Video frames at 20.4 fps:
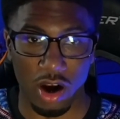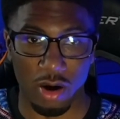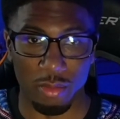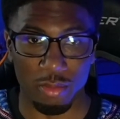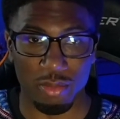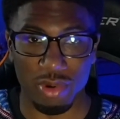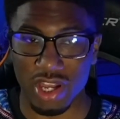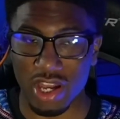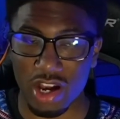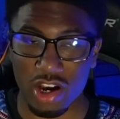
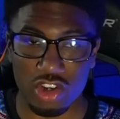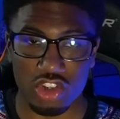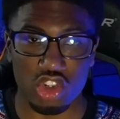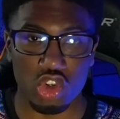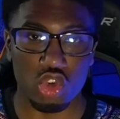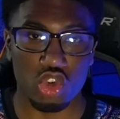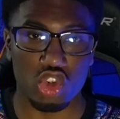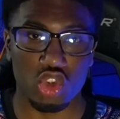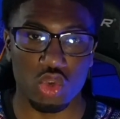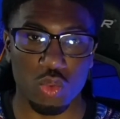because
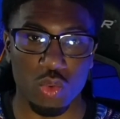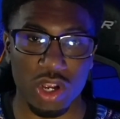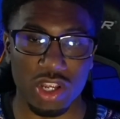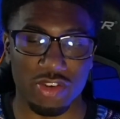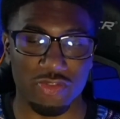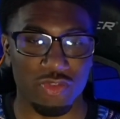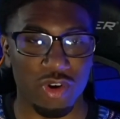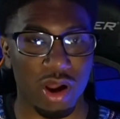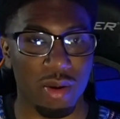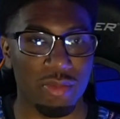you switch
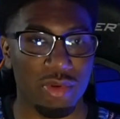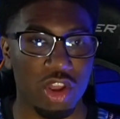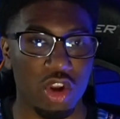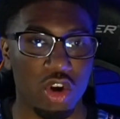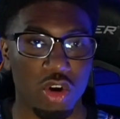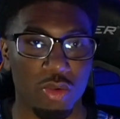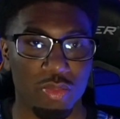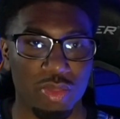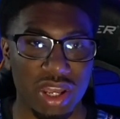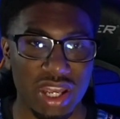from
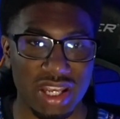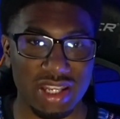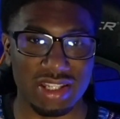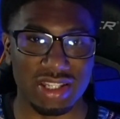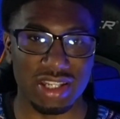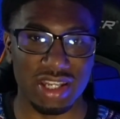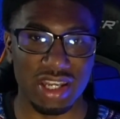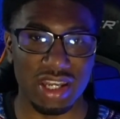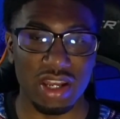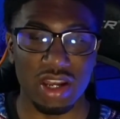your
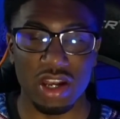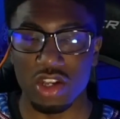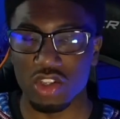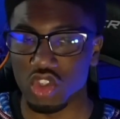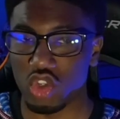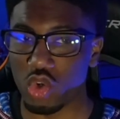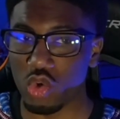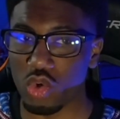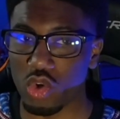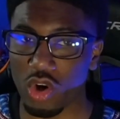PC
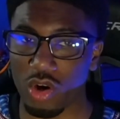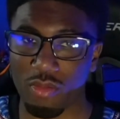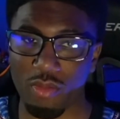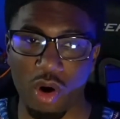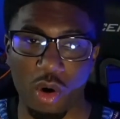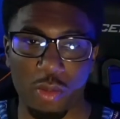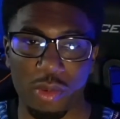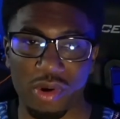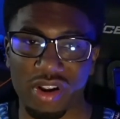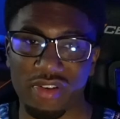to your
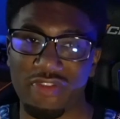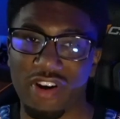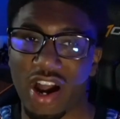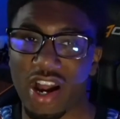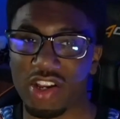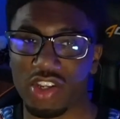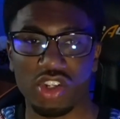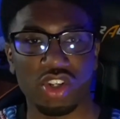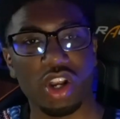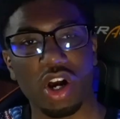mobile
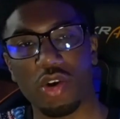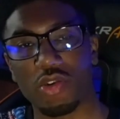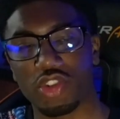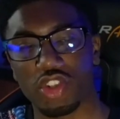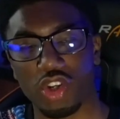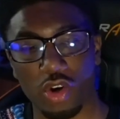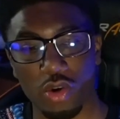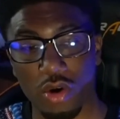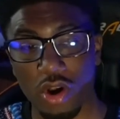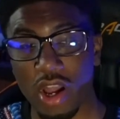device, you know.
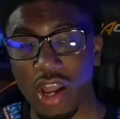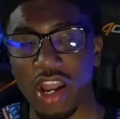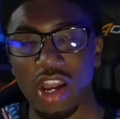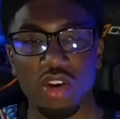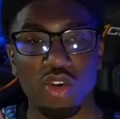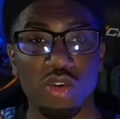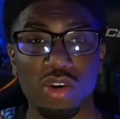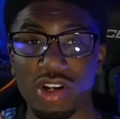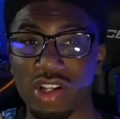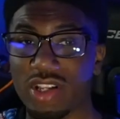So in
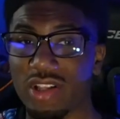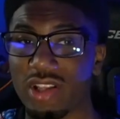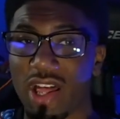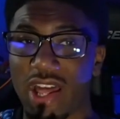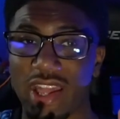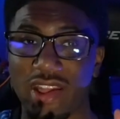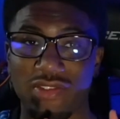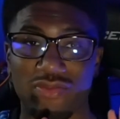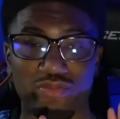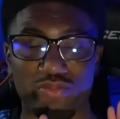order to
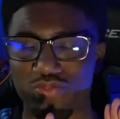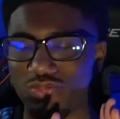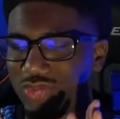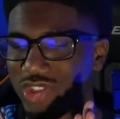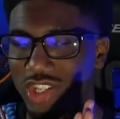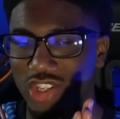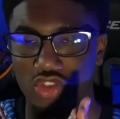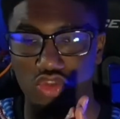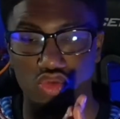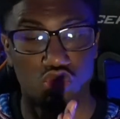like
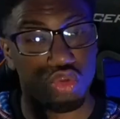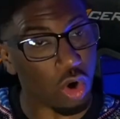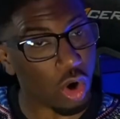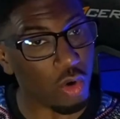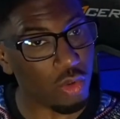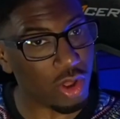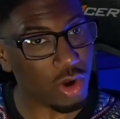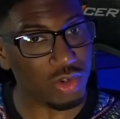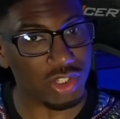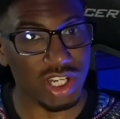just throw
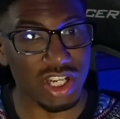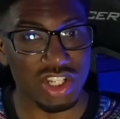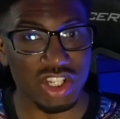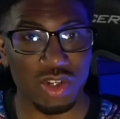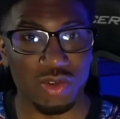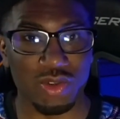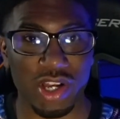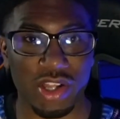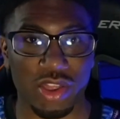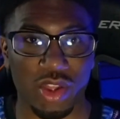those
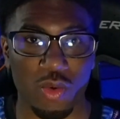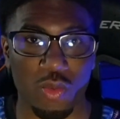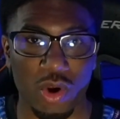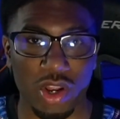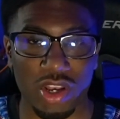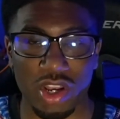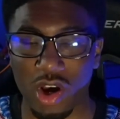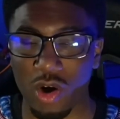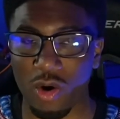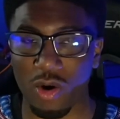issues out the
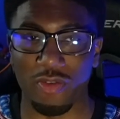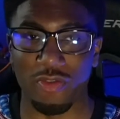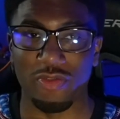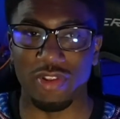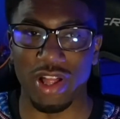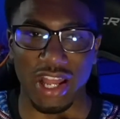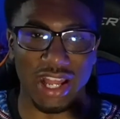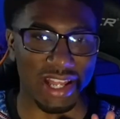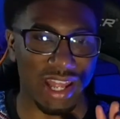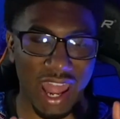window of
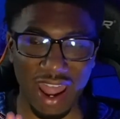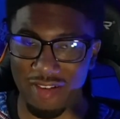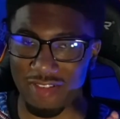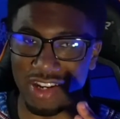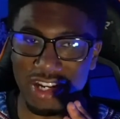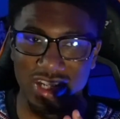like having to